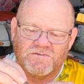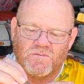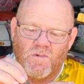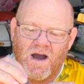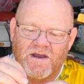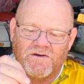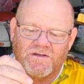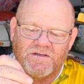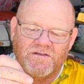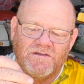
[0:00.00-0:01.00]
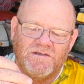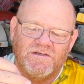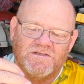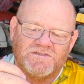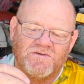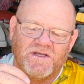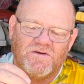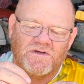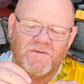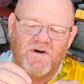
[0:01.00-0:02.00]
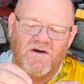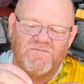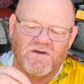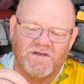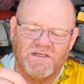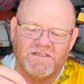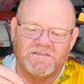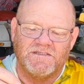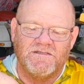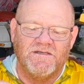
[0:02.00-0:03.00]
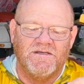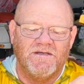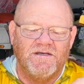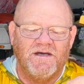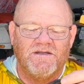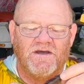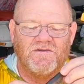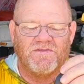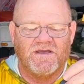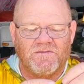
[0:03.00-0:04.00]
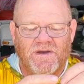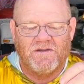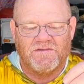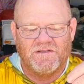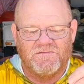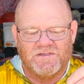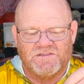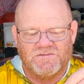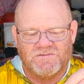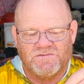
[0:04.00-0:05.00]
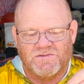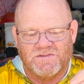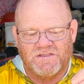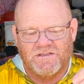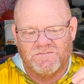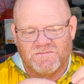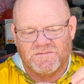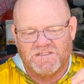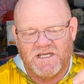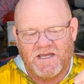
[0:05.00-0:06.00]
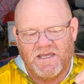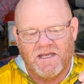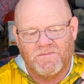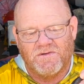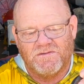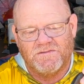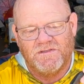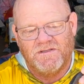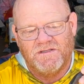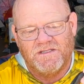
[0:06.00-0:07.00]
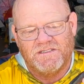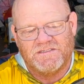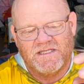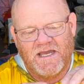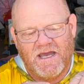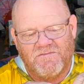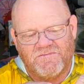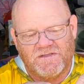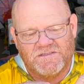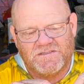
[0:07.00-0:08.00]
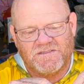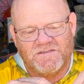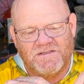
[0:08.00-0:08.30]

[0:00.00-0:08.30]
are wired, so they don't come off very easy. Another thing about the original, or the jackhammer, is they have this